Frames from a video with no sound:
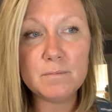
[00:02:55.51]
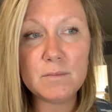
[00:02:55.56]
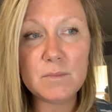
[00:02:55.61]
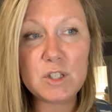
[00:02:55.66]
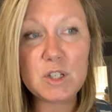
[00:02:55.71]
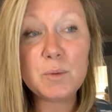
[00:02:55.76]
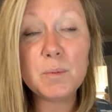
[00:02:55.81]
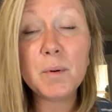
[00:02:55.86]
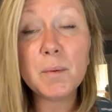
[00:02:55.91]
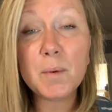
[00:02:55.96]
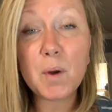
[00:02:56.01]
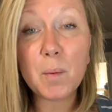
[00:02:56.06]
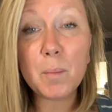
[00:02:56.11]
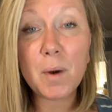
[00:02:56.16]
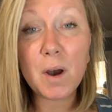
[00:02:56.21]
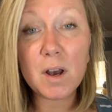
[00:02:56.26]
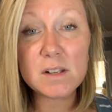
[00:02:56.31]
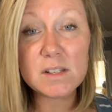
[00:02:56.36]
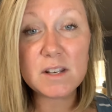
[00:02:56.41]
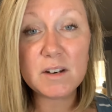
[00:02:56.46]
promote
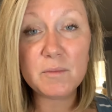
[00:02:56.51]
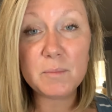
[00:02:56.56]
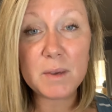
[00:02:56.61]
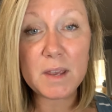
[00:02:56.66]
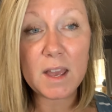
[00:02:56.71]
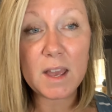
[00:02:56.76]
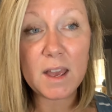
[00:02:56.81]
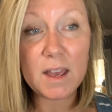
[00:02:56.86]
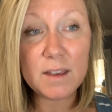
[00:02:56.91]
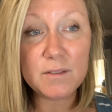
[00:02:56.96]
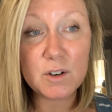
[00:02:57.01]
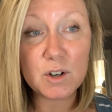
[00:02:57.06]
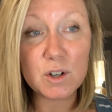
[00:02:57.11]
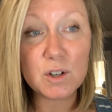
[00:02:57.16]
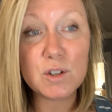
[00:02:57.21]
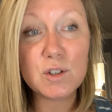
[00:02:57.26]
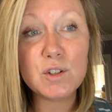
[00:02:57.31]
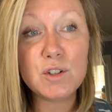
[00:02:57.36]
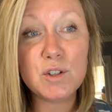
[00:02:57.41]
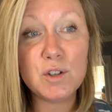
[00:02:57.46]
positive
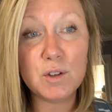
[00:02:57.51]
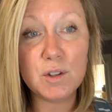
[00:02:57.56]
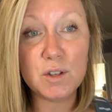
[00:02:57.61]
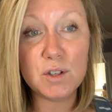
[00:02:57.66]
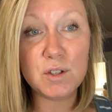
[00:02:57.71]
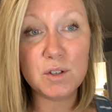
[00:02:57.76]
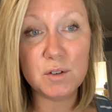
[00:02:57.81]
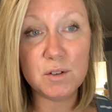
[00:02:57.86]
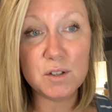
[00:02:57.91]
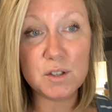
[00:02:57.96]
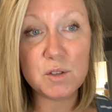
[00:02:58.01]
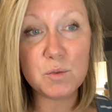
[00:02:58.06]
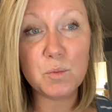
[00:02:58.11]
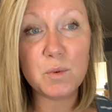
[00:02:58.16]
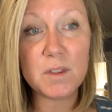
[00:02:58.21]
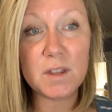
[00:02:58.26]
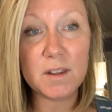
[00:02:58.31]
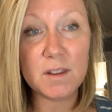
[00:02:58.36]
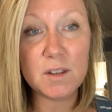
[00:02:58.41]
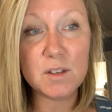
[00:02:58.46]
behavior to the students
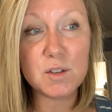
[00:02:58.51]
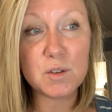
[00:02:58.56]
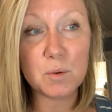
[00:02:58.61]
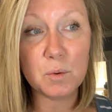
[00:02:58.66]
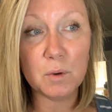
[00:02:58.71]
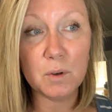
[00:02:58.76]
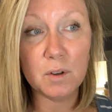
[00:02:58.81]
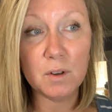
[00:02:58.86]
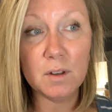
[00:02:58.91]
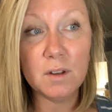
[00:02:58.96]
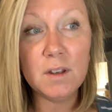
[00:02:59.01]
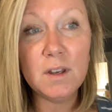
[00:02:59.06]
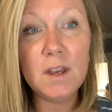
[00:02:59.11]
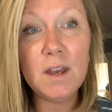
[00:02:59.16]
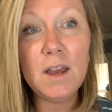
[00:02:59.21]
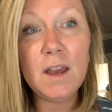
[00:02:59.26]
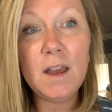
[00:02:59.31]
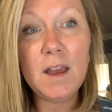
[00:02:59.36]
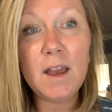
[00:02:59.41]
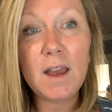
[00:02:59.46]
within the school.
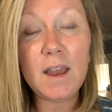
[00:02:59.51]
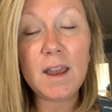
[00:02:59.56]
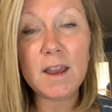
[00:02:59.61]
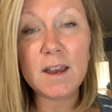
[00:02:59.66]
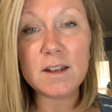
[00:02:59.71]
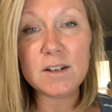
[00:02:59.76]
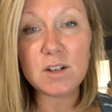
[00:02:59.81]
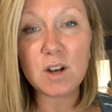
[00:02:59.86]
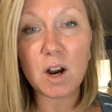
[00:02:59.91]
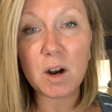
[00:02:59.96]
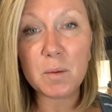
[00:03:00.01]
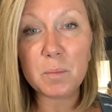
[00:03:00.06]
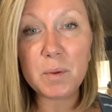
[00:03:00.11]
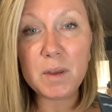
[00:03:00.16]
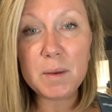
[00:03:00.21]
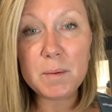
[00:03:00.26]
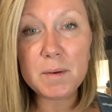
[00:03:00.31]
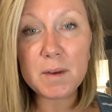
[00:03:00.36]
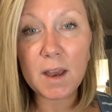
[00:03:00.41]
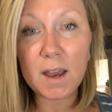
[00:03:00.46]
And our
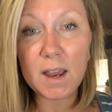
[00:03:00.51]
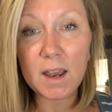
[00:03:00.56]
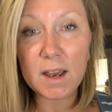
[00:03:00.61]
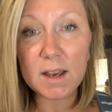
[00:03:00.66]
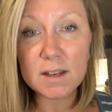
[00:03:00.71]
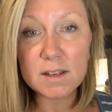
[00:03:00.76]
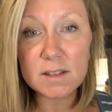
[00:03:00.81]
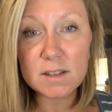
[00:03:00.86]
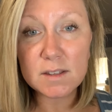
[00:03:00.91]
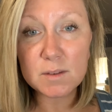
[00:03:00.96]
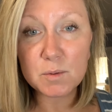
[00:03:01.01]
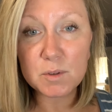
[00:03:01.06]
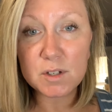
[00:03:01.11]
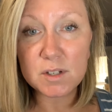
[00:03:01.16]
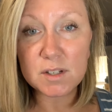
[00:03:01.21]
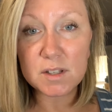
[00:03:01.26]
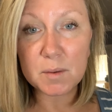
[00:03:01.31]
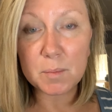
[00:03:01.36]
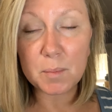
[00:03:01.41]
PBIS, which is the